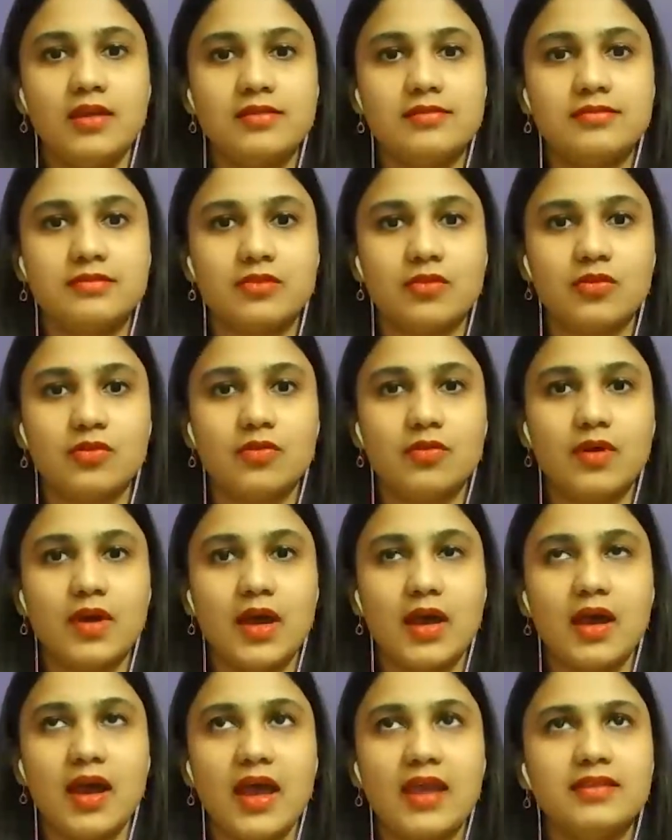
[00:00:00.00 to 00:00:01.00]

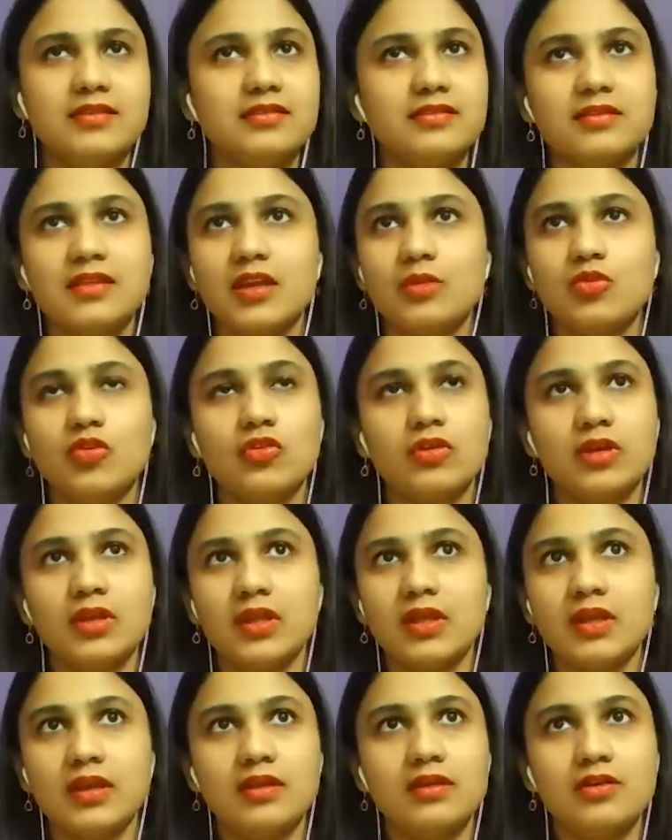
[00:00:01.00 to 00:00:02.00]
So I just kept
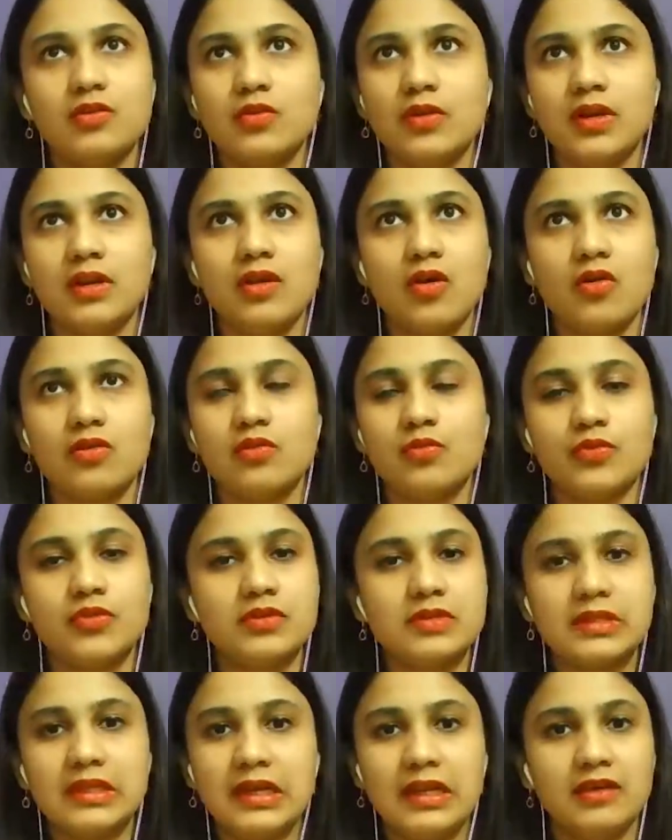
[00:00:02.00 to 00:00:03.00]
looking into it on a
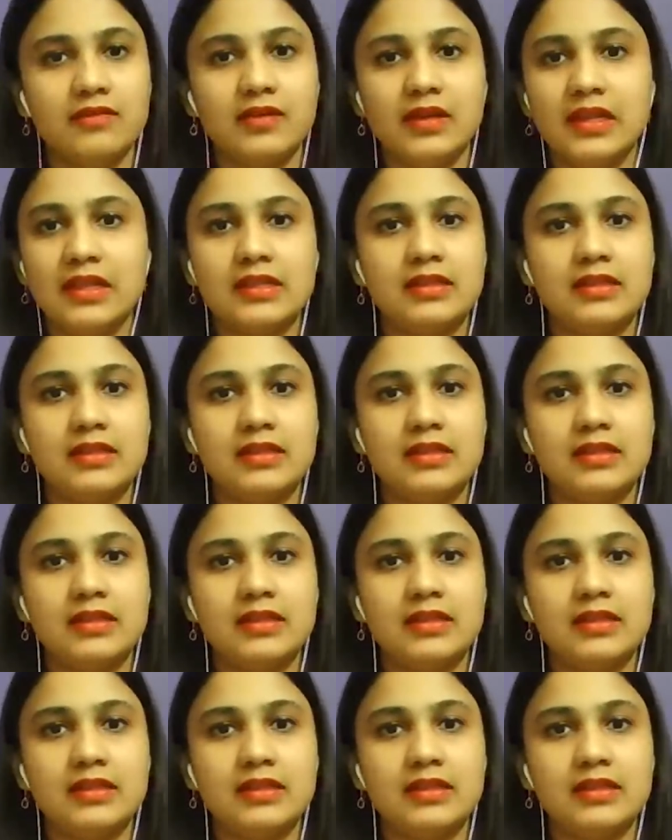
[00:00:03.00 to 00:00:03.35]
personal level,